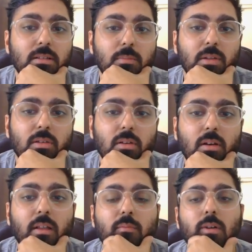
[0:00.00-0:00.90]
It means
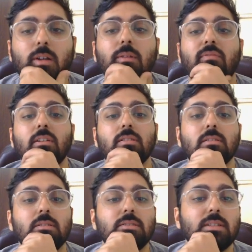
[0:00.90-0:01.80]
cannot have multiple
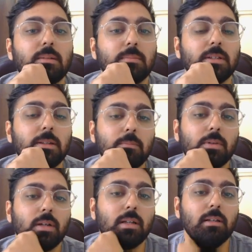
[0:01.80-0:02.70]
functions in the same name
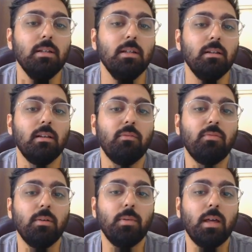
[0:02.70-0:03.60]
but
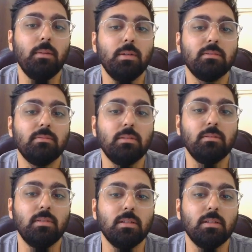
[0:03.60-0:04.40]
different parameters within.